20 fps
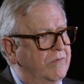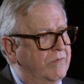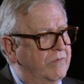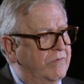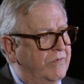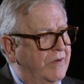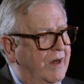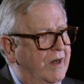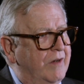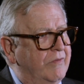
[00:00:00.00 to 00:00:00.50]

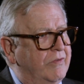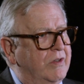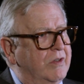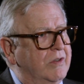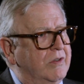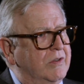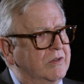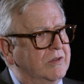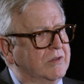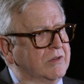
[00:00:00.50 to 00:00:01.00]
5
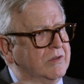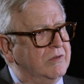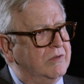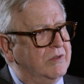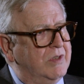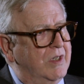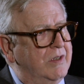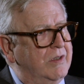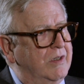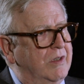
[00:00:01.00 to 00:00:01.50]
years,
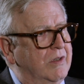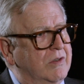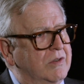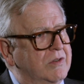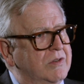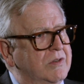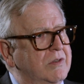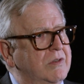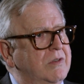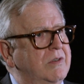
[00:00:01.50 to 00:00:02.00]
10
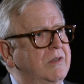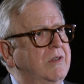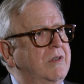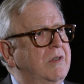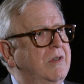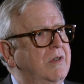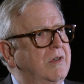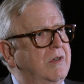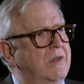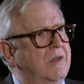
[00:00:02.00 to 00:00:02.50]
years.
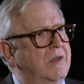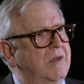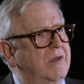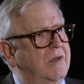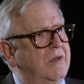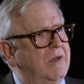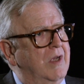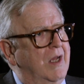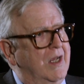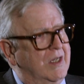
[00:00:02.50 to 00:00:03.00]

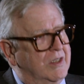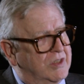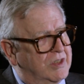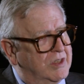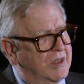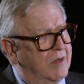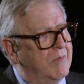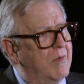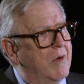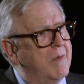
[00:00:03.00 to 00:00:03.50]
At
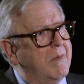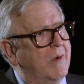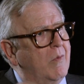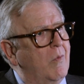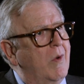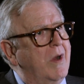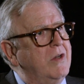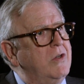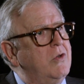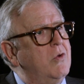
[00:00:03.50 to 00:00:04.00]
some moment
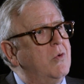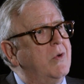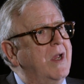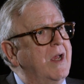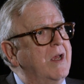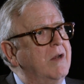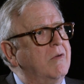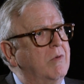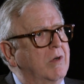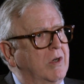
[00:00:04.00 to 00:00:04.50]
when you
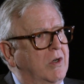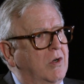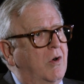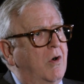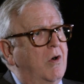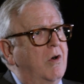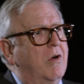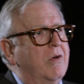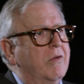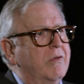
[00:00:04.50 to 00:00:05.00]
can
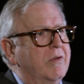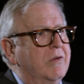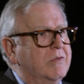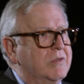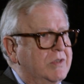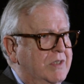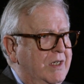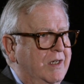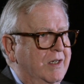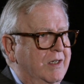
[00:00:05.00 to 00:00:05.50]
recall
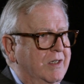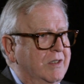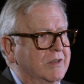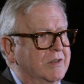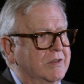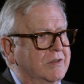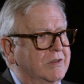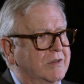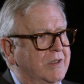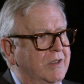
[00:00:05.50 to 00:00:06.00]
those days
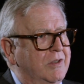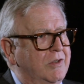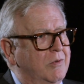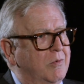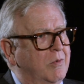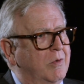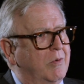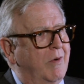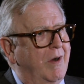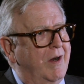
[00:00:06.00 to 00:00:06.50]
that you
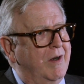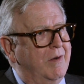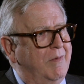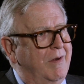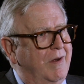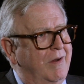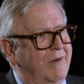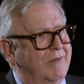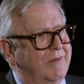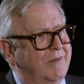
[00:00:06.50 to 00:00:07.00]
would write
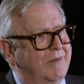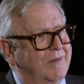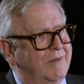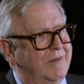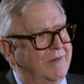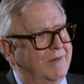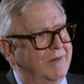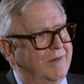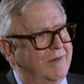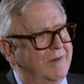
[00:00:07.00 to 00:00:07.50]
about.
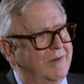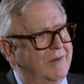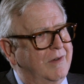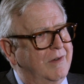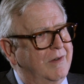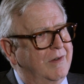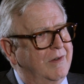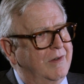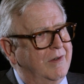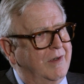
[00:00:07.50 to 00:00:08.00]

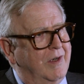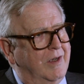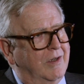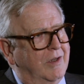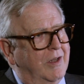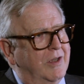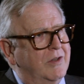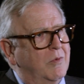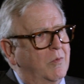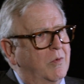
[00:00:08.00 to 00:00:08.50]
And
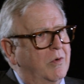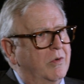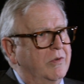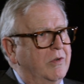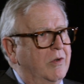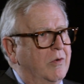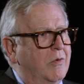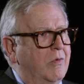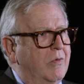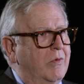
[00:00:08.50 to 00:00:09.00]
let the world
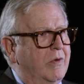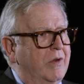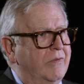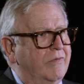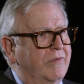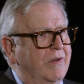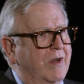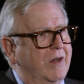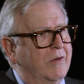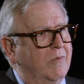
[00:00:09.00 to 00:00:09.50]
know,
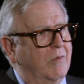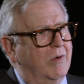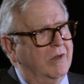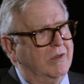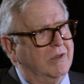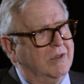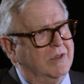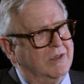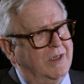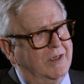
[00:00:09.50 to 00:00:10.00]
if not what it
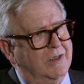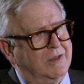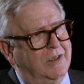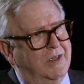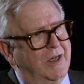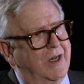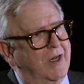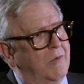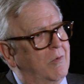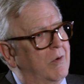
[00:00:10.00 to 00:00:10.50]
is like
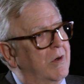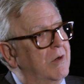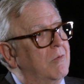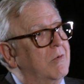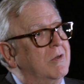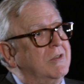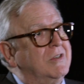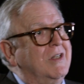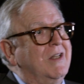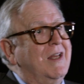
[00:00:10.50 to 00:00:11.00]
today, what it
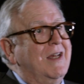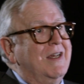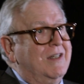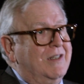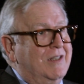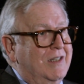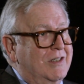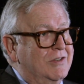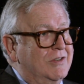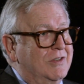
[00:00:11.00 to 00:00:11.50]
was
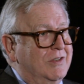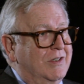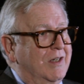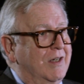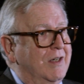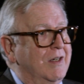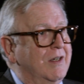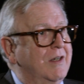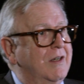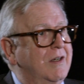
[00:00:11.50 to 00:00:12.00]
like
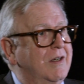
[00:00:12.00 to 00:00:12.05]
yesterday.